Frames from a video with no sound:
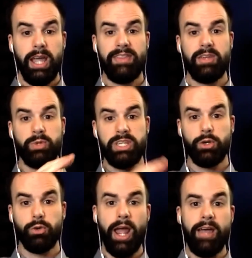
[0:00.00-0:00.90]
and then we
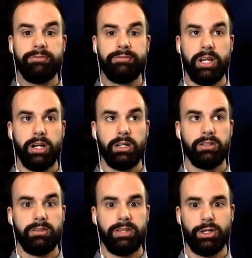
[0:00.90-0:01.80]
graph
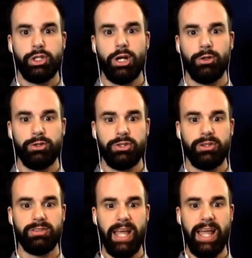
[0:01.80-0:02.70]
their chuckles,
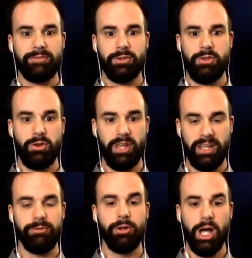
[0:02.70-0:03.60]
their laughs, or their
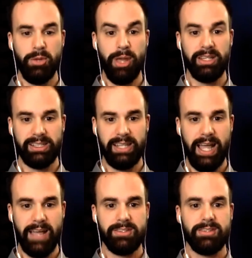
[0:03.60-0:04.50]
like full-on belly
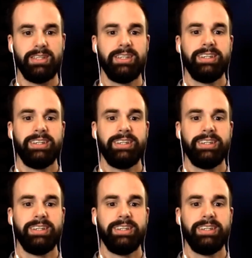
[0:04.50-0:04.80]
laughs.